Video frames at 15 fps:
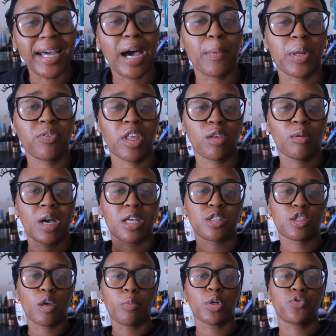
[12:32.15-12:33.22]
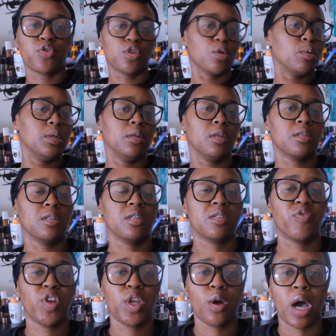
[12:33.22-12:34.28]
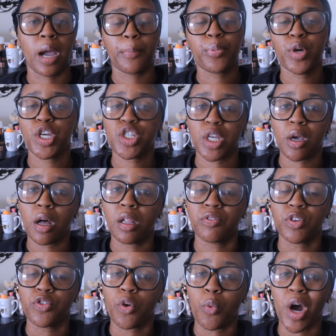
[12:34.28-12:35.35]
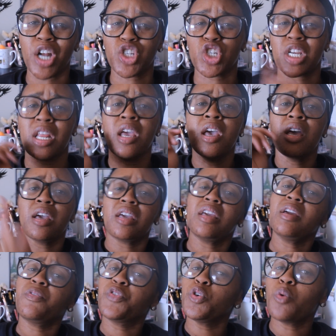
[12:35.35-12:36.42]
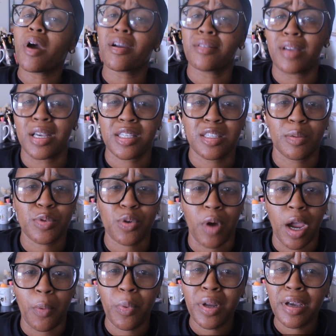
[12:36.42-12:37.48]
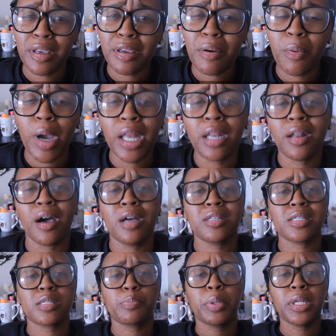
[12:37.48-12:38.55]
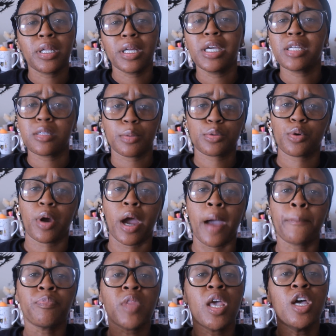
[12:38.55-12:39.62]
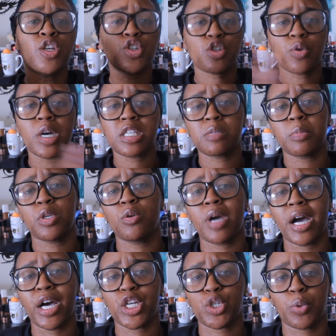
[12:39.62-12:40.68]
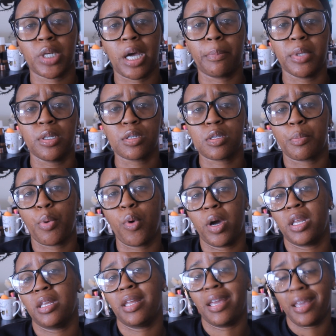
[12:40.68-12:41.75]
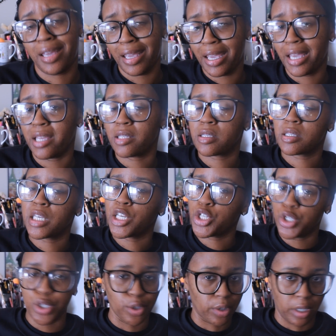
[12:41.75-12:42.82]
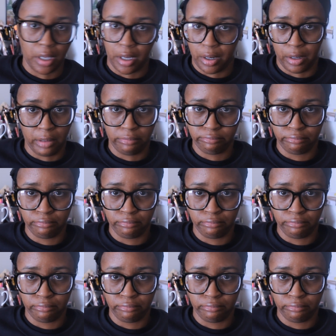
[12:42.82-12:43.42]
I want to thank you guys so much for tuning into this video. I appreciate all of you for watching. If you are not subscribed, what are you waiting on? Just please subscribe. Trust me, you guys, you will not be disappointed. And since you're here,